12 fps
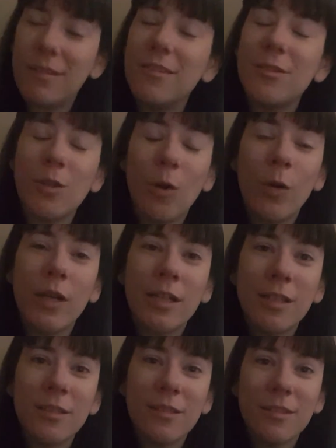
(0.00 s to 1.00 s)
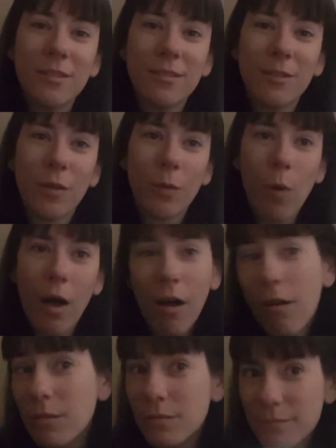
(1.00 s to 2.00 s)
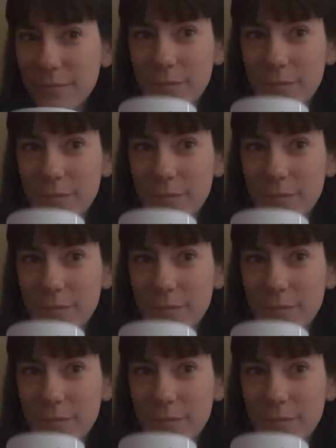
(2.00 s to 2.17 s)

It's going well.